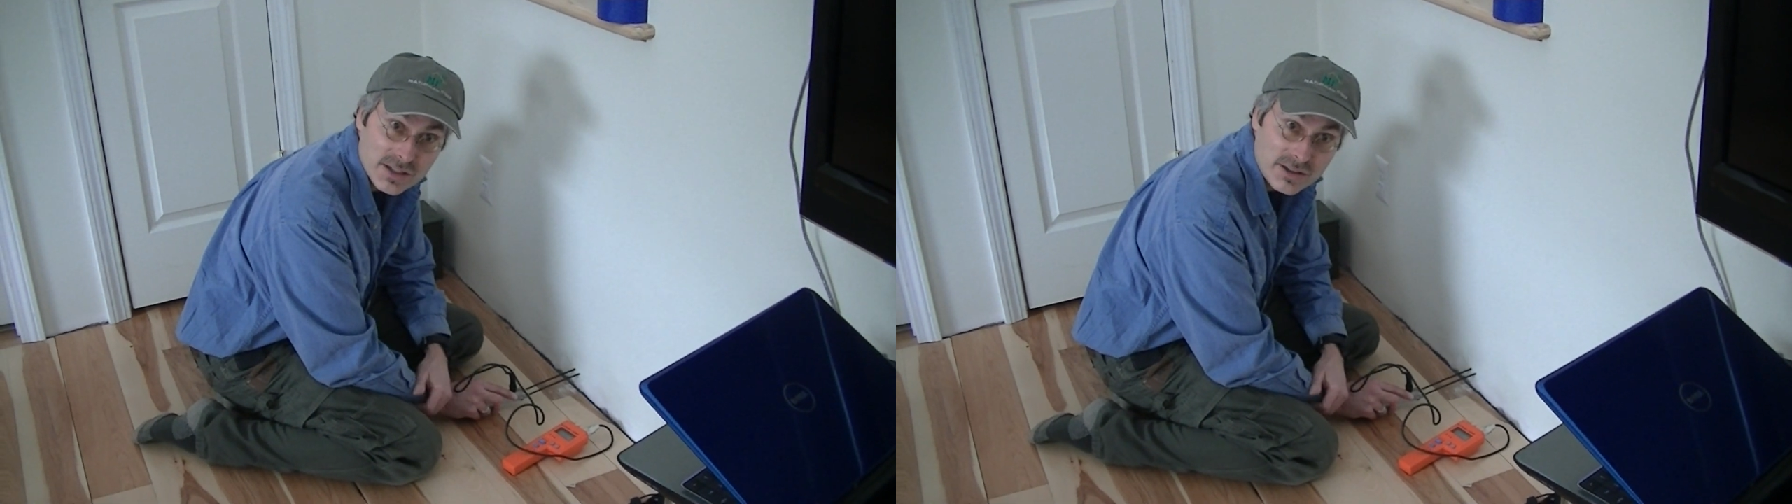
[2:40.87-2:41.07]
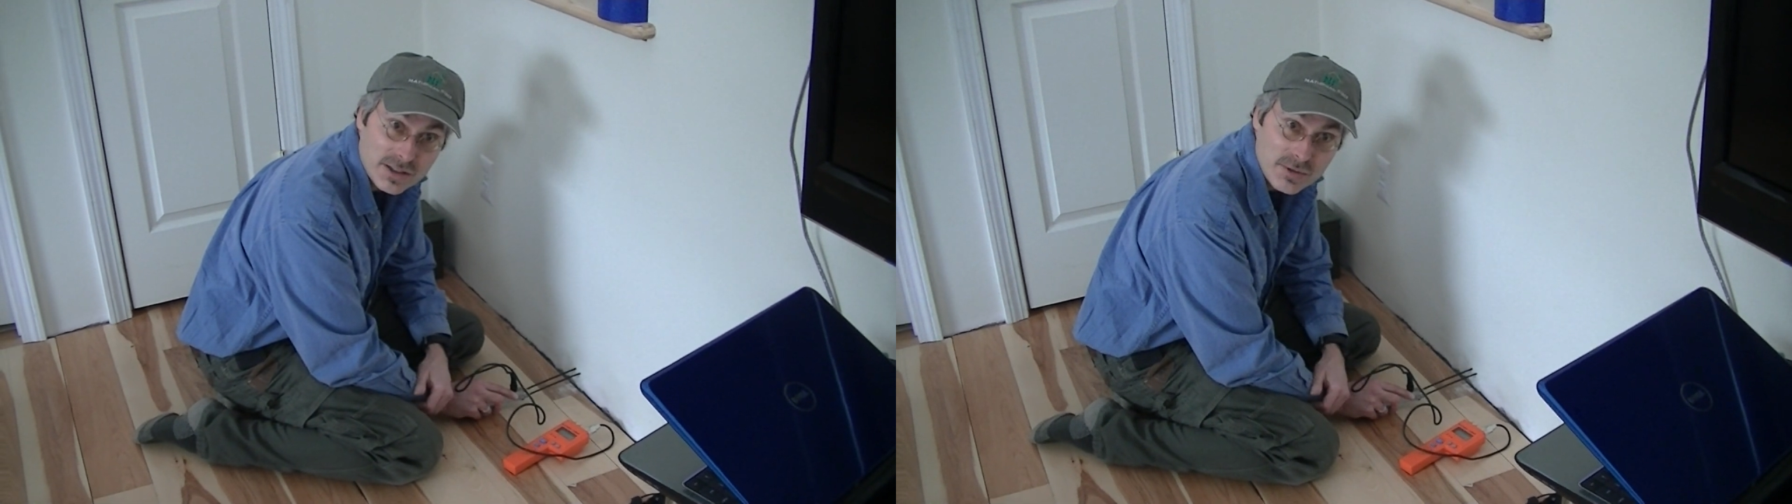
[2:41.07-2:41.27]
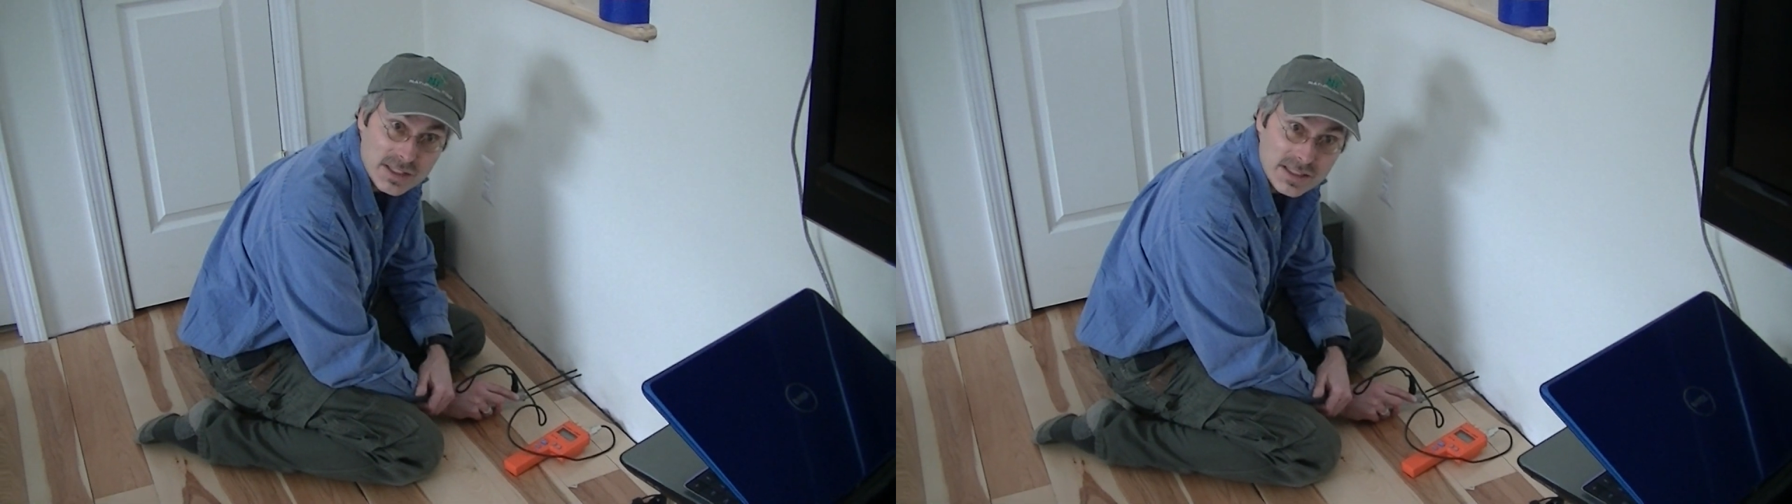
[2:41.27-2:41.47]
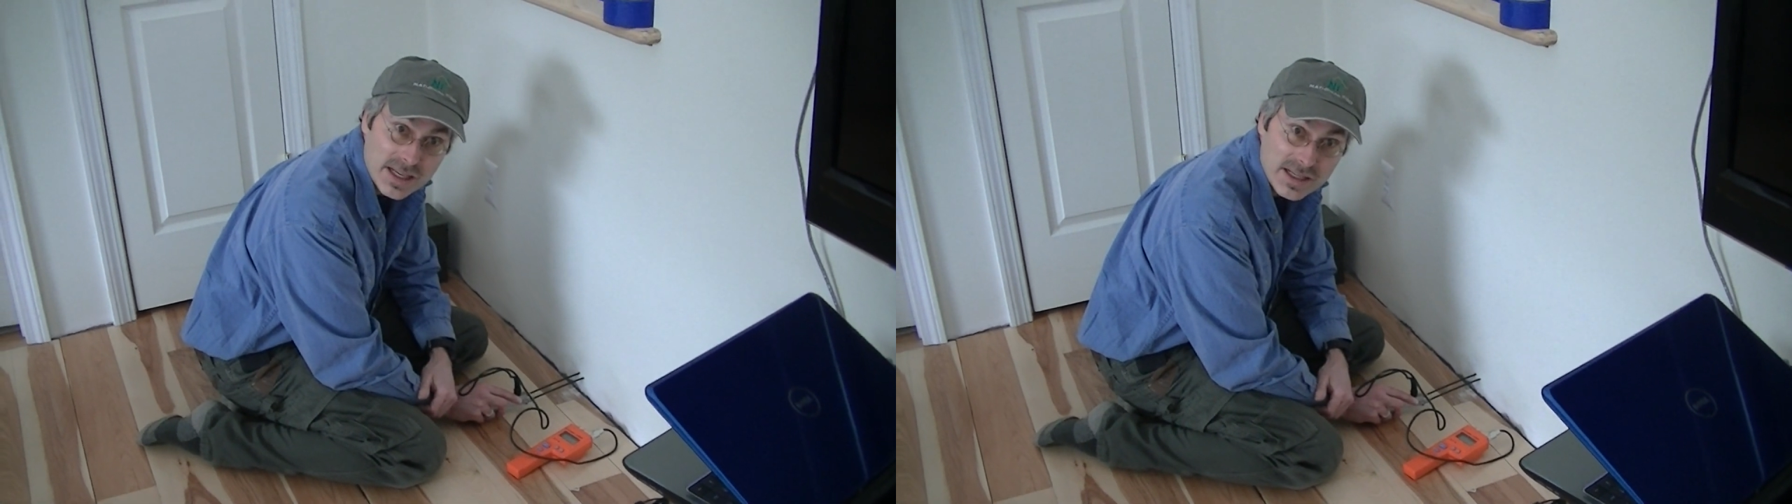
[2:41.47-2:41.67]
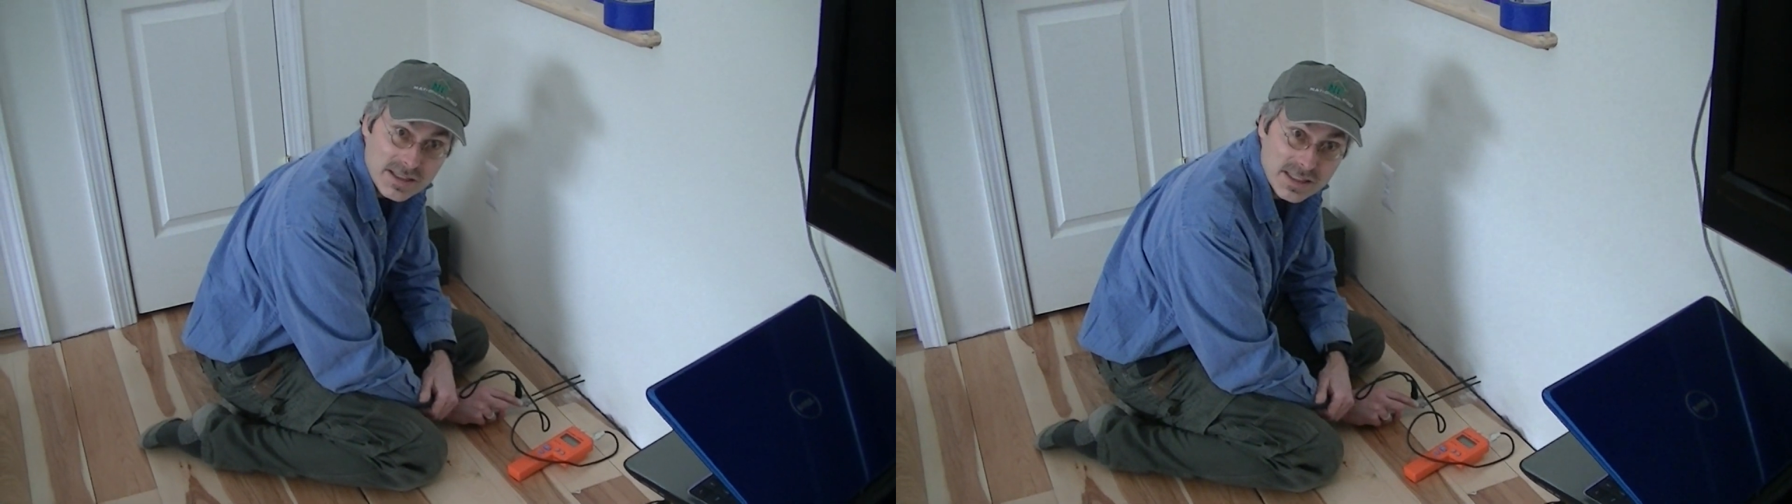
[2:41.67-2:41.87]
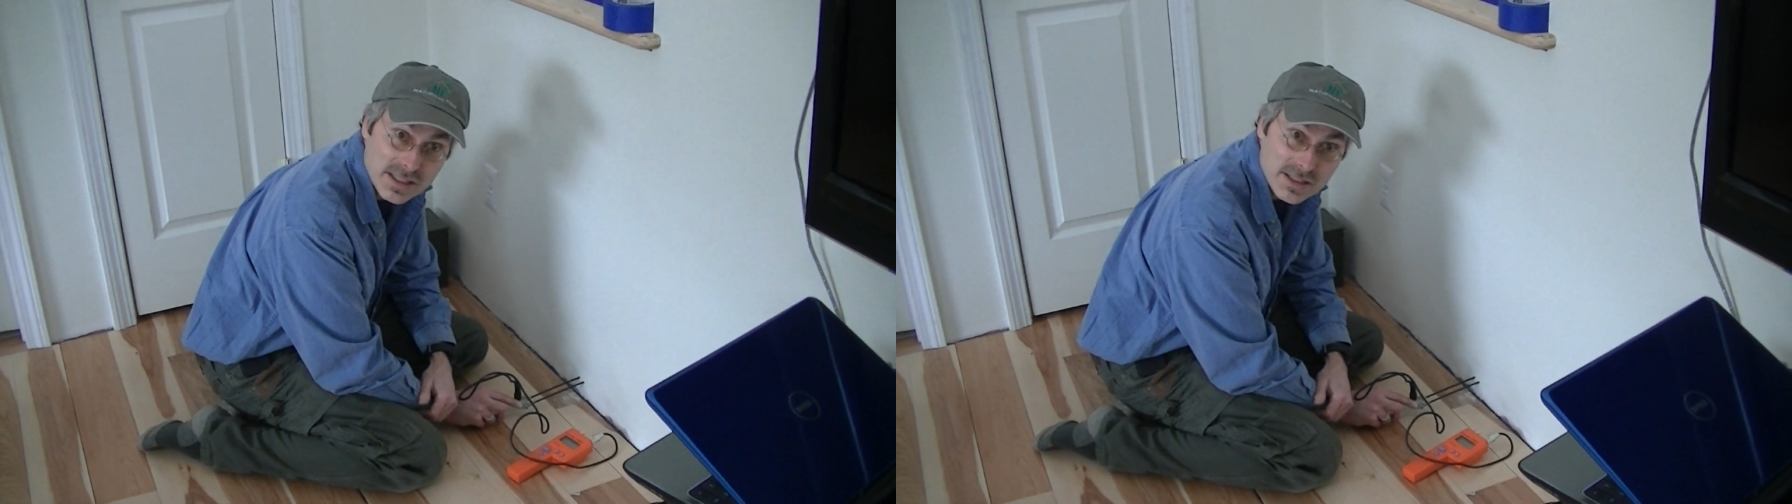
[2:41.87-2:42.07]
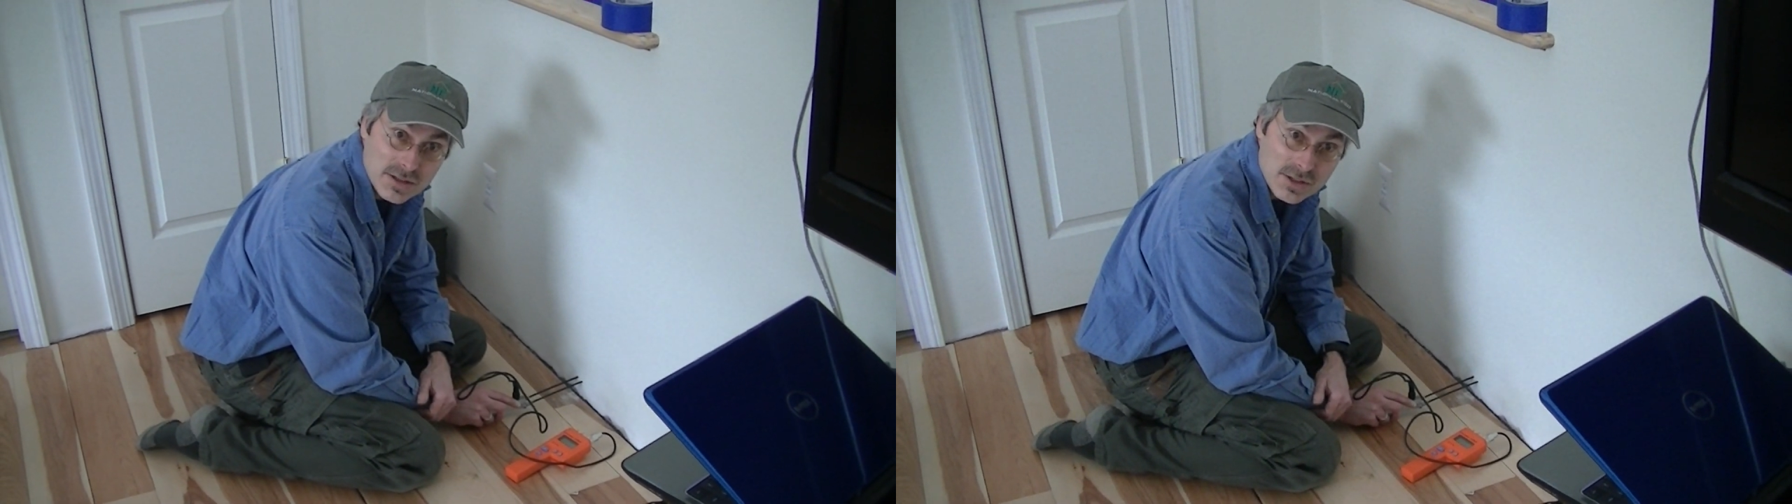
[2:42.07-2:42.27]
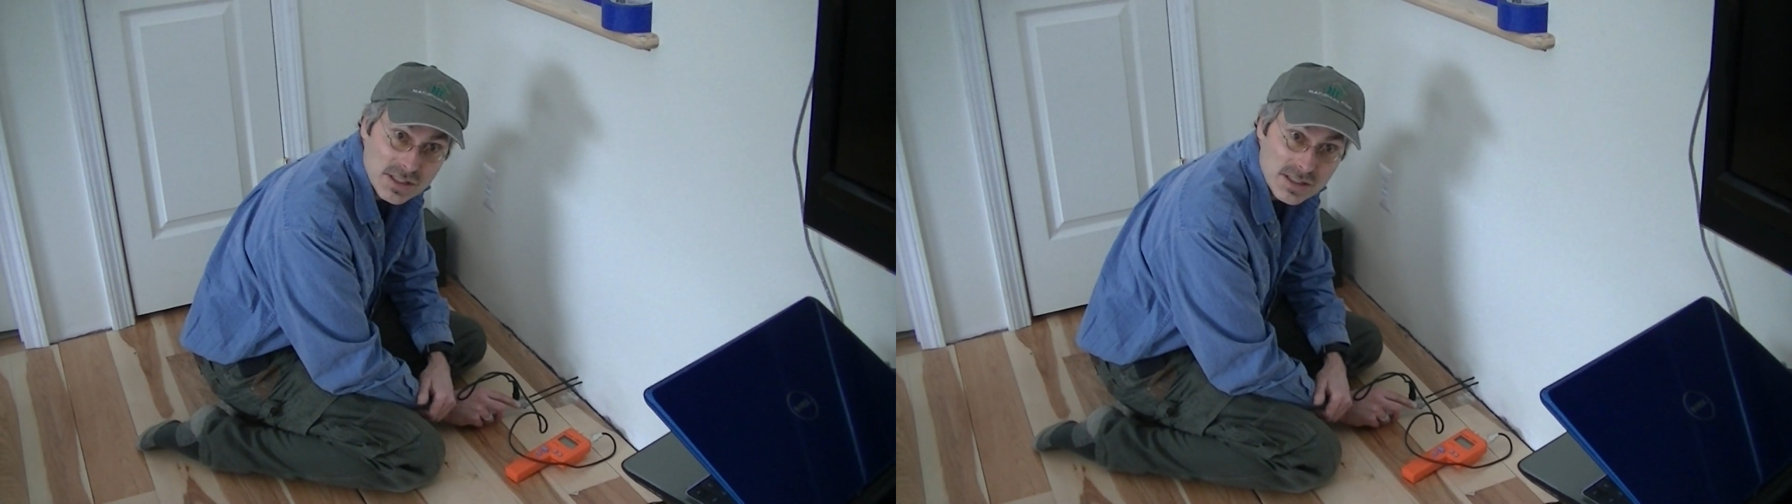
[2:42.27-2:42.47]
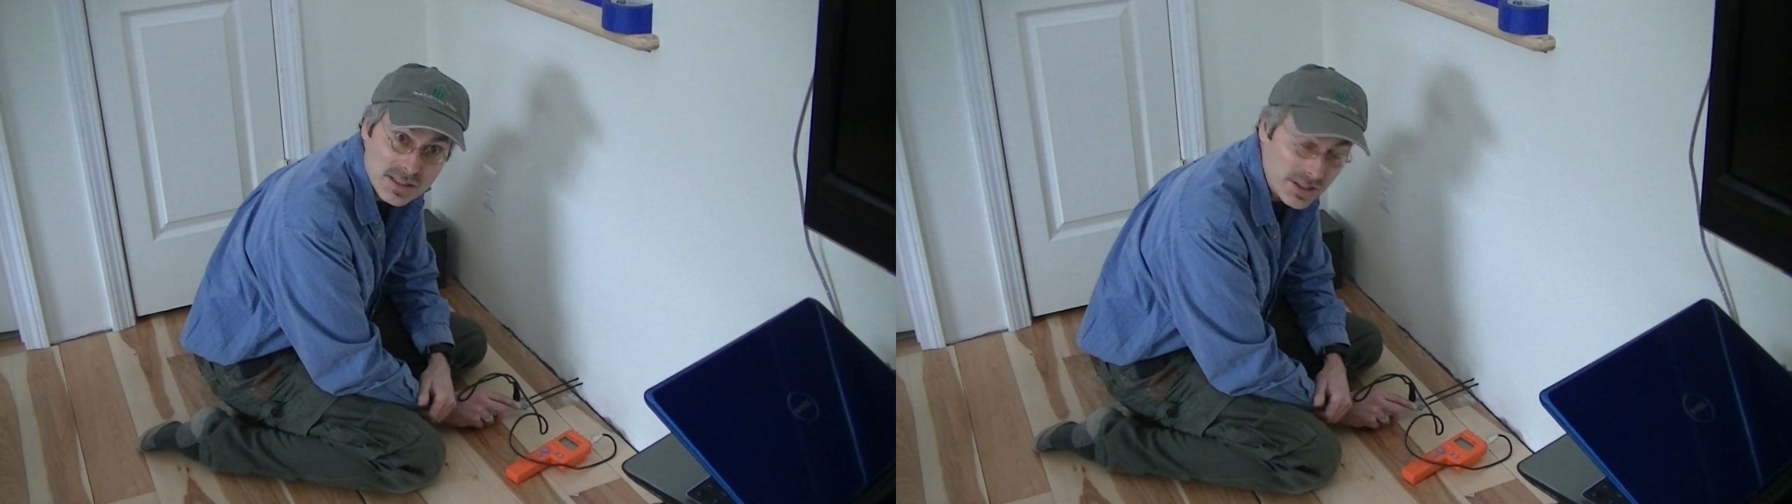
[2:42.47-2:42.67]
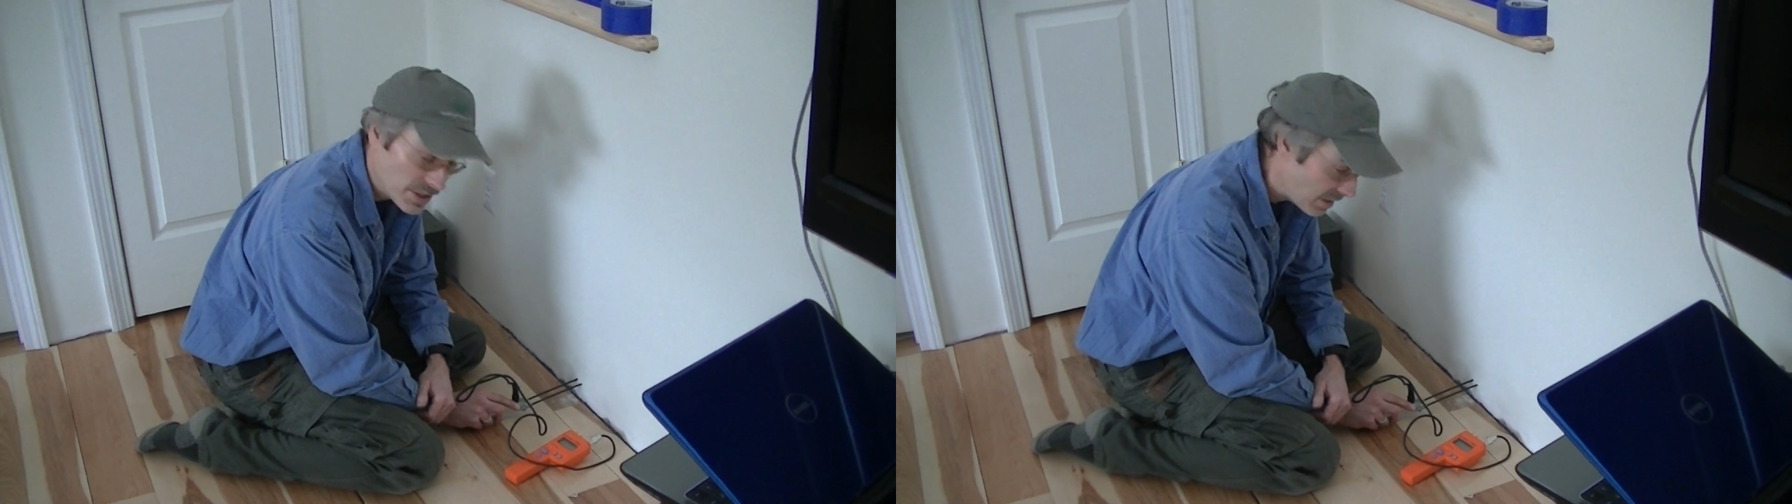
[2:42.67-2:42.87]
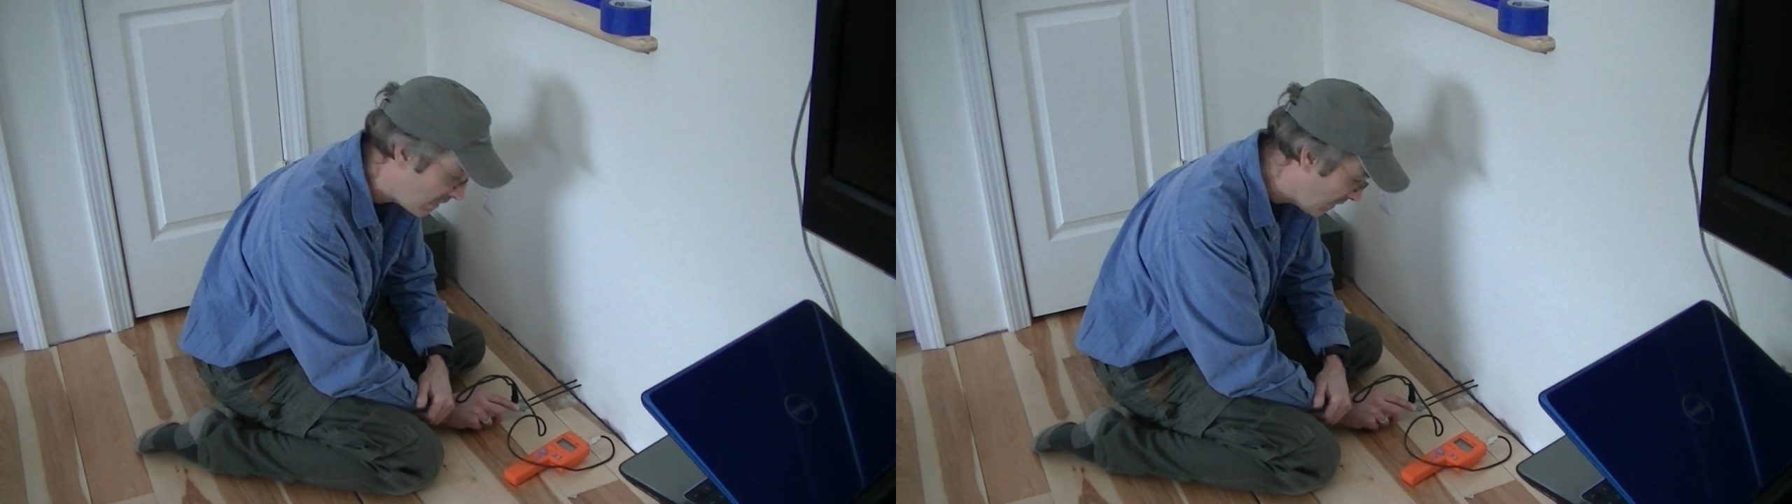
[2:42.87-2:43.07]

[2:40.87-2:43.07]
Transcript: occurring within that cellulose insulation.